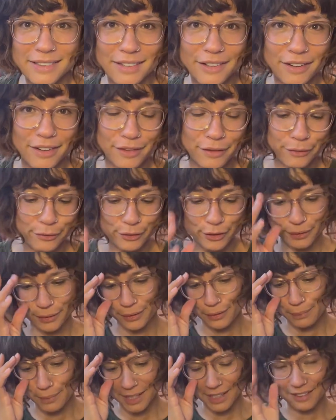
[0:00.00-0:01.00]
here on the floor
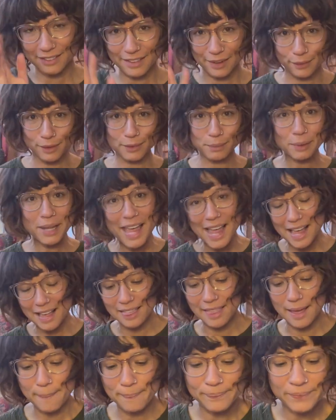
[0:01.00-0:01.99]
with me because I was
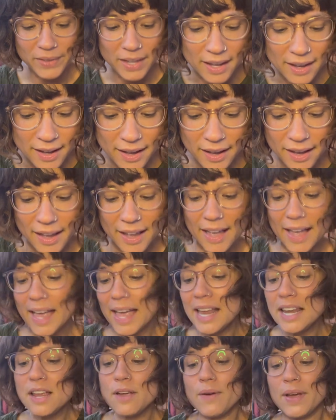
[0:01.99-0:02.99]
playing them.
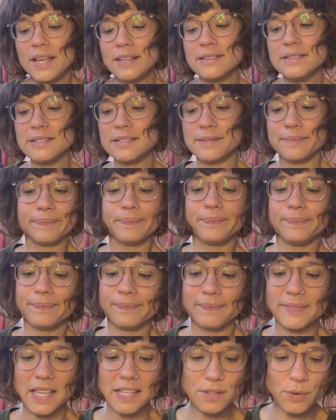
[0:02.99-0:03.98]
Anyways,
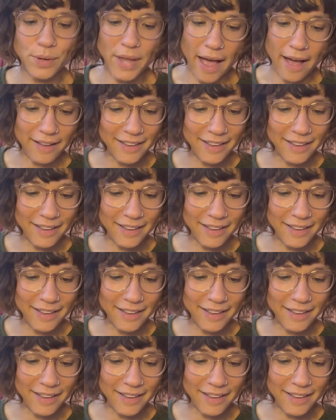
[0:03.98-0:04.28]
so yeah,